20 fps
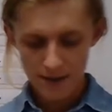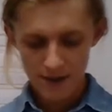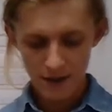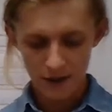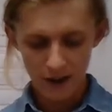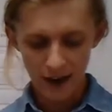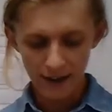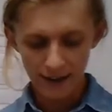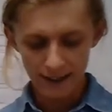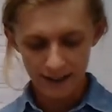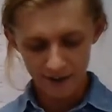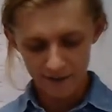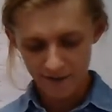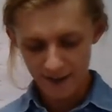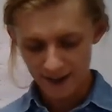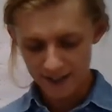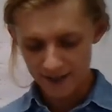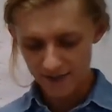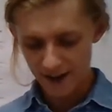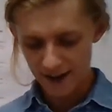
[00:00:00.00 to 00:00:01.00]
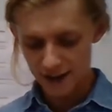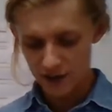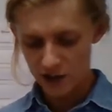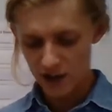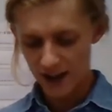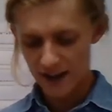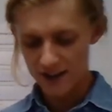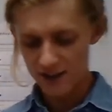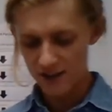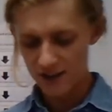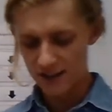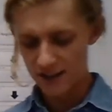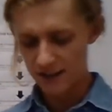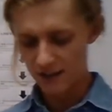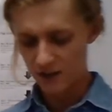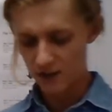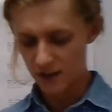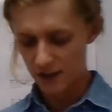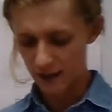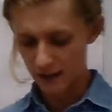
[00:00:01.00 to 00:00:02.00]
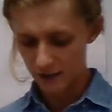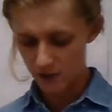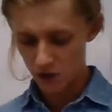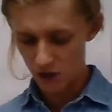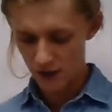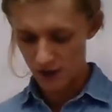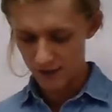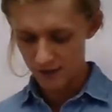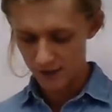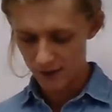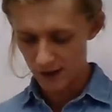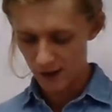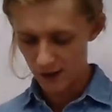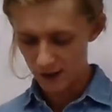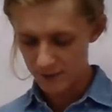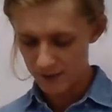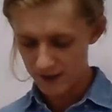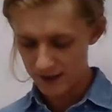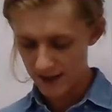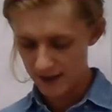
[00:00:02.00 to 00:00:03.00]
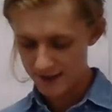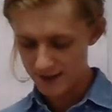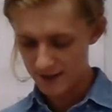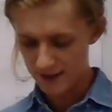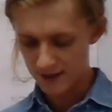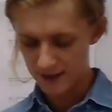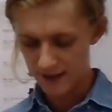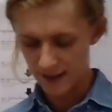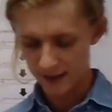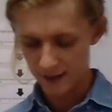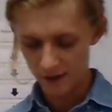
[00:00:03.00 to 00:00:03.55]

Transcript: the likely effect of any changes in the child's circumstances,